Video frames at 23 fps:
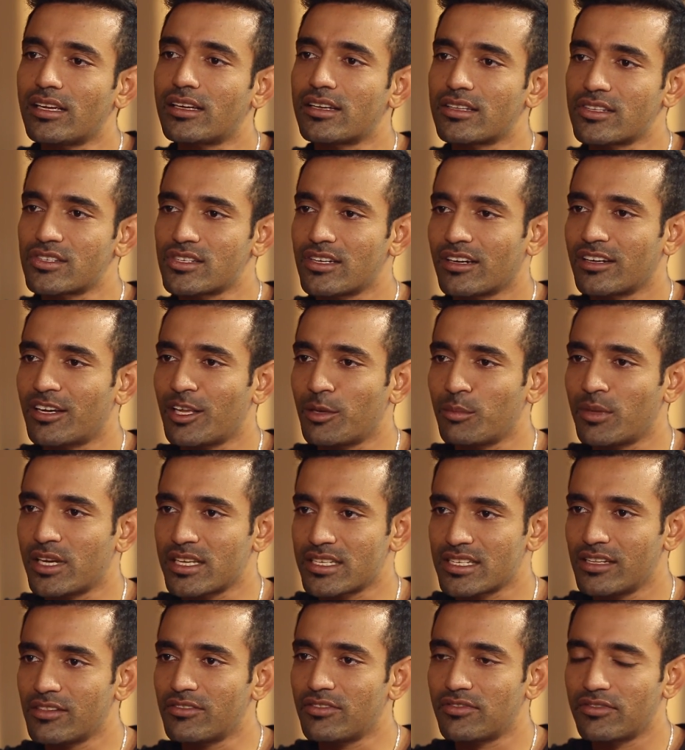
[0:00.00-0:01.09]
deconstructing
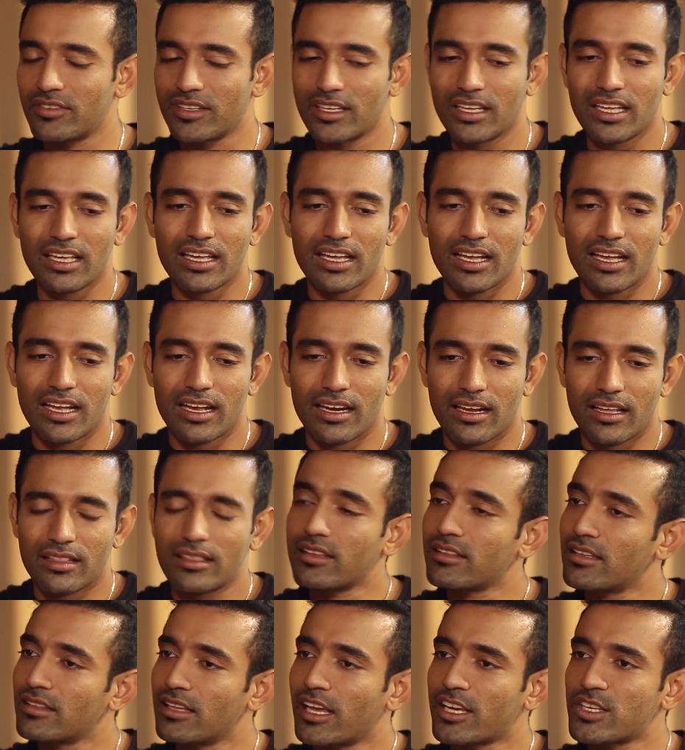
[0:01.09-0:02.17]
myself. And I
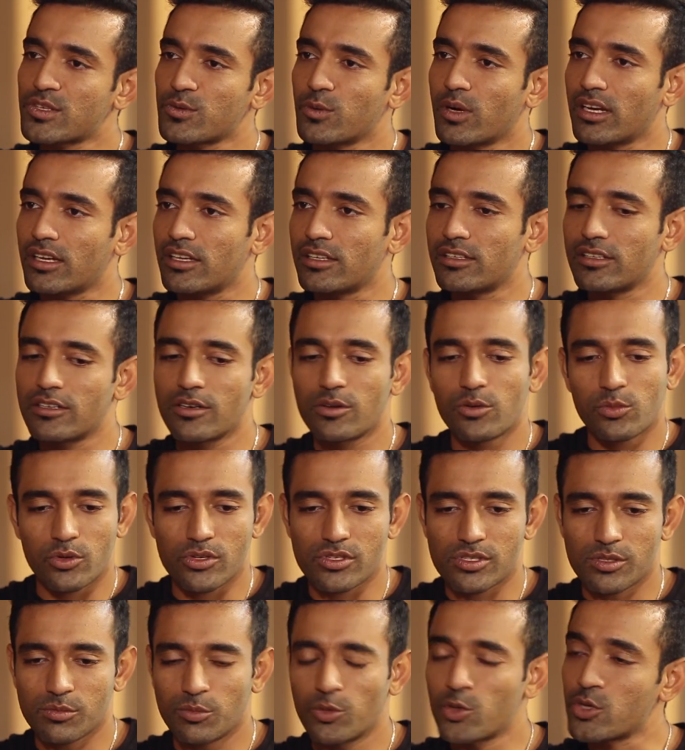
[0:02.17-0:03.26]
think the next one year
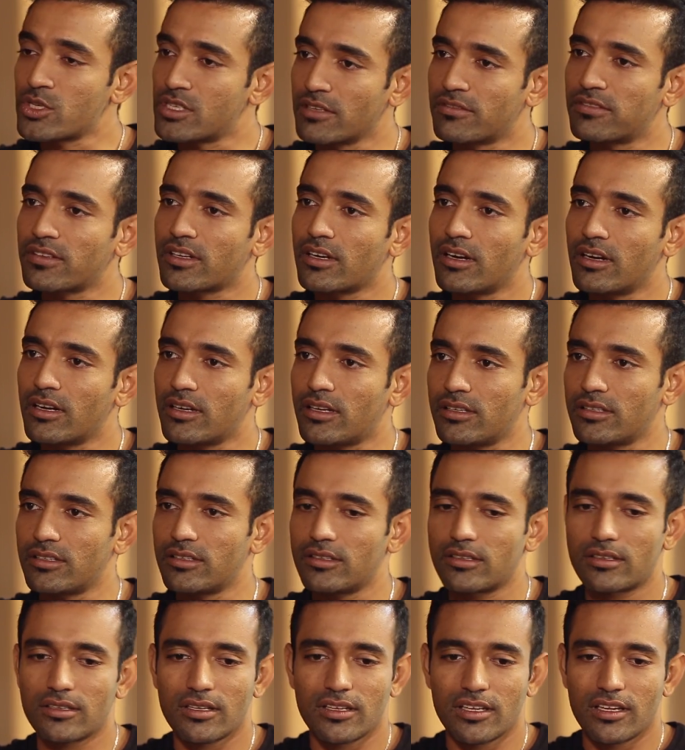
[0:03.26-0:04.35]
was the most difficult
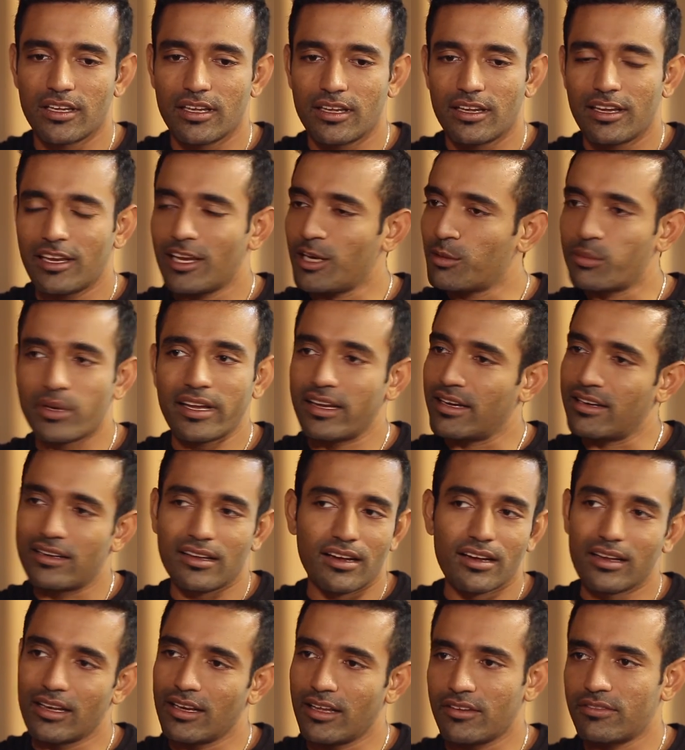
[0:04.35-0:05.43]
year in my
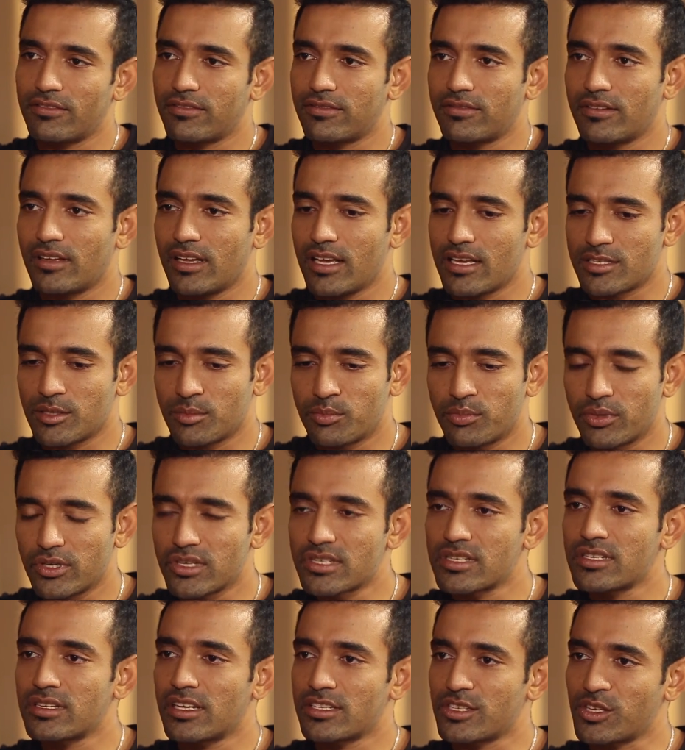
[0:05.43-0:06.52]
entire life. As a
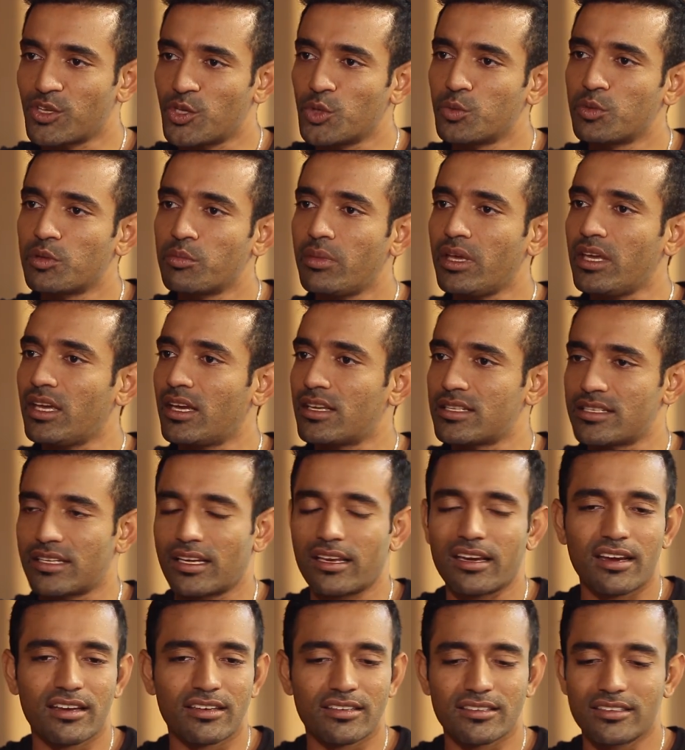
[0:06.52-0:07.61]
person, as a human being, as a
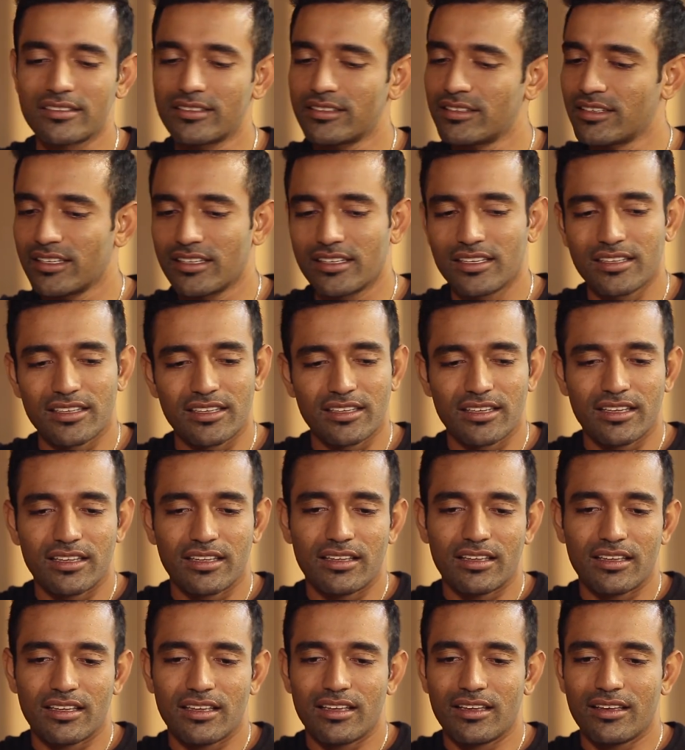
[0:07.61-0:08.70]
cricketer,
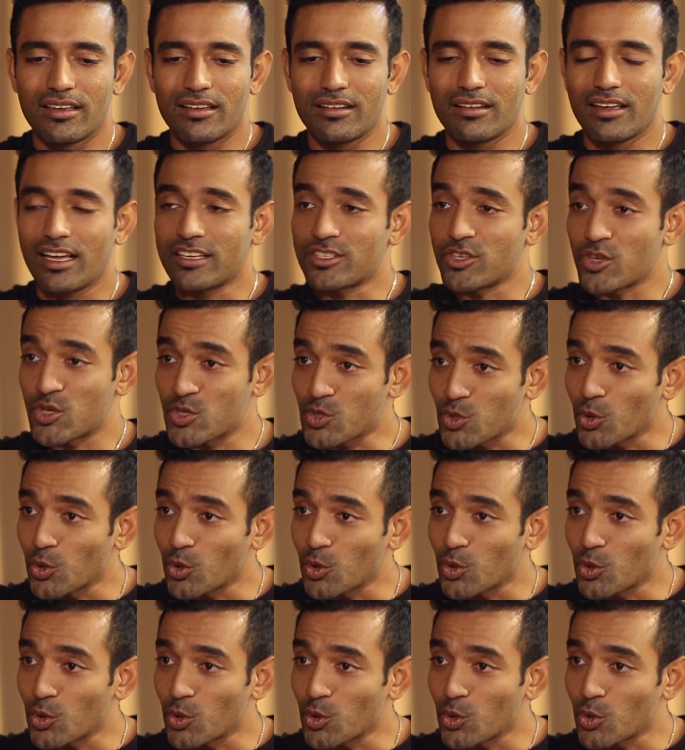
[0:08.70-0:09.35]
uh, as a